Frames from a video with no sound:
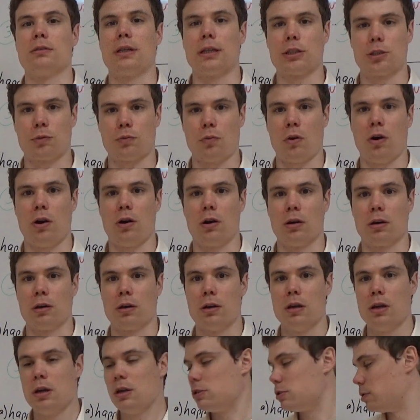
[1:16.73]
That's wrong.
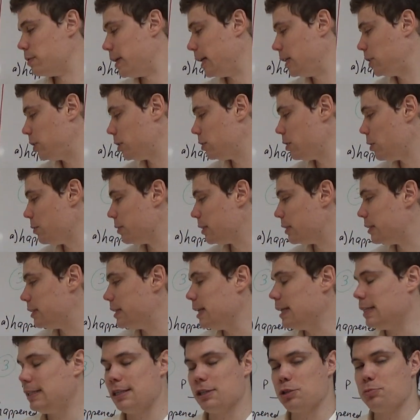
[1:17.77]
So they should know that
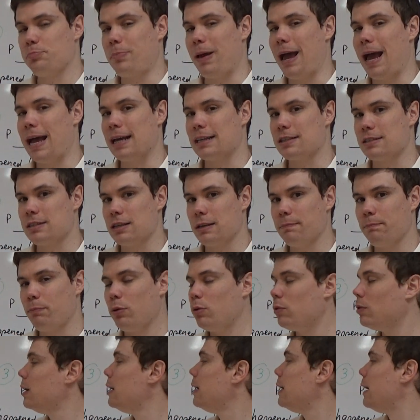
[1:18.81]
this is past
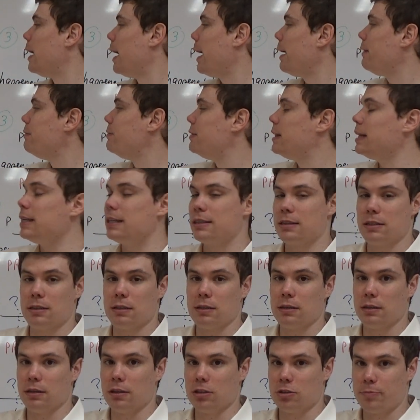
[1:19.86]
simple and
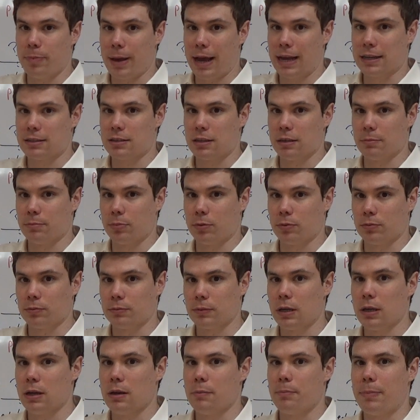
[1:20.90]
this is past simple.
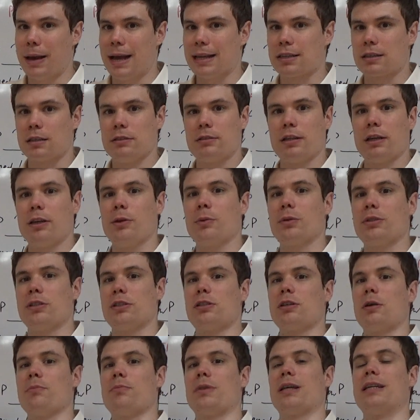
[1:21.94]
Past continuous is
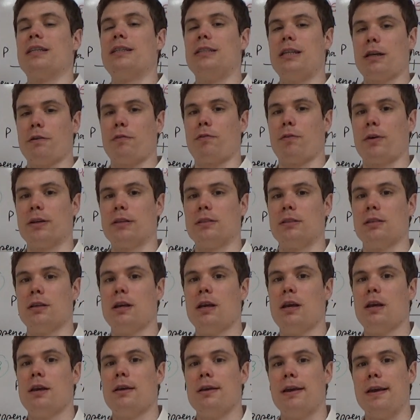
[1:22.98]
something different.
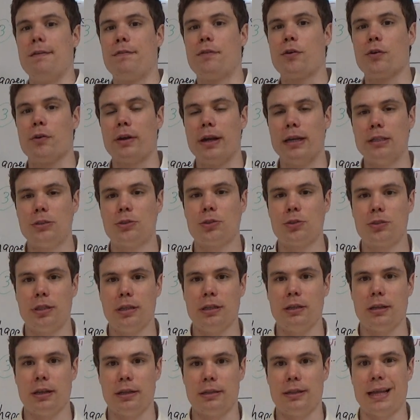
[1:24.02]
If you're
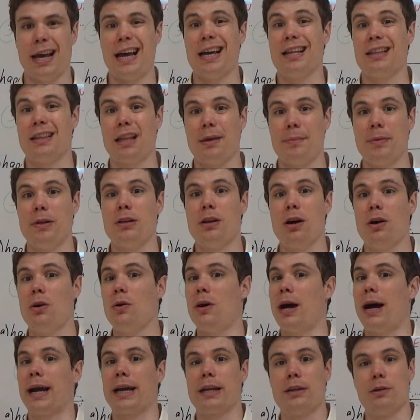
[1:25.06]
interested in that, let me know.
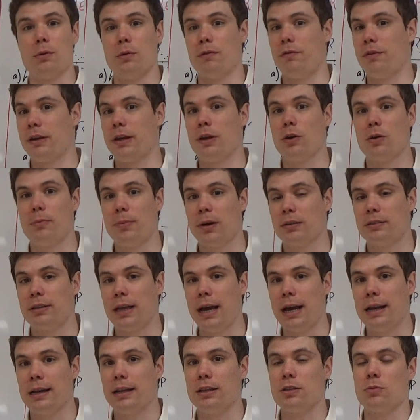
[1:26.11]
I can do a video about
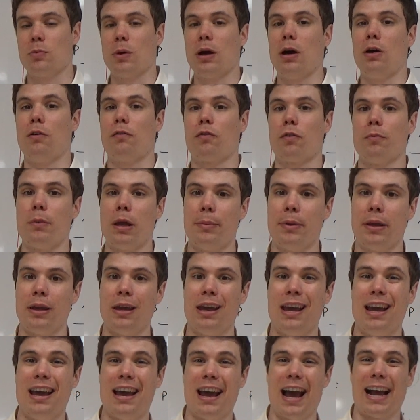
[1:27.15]
that as well for
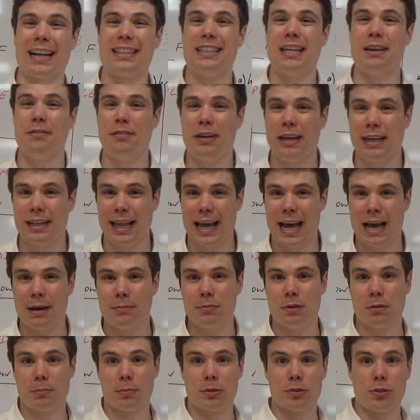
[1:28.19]
maybe activity
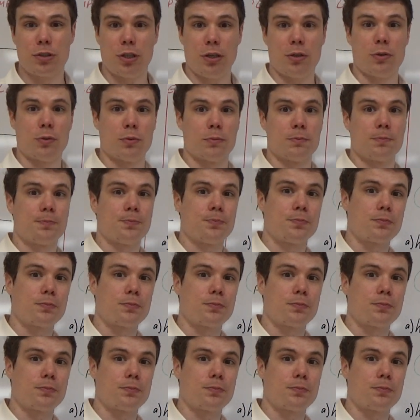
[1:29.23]
lab number 2.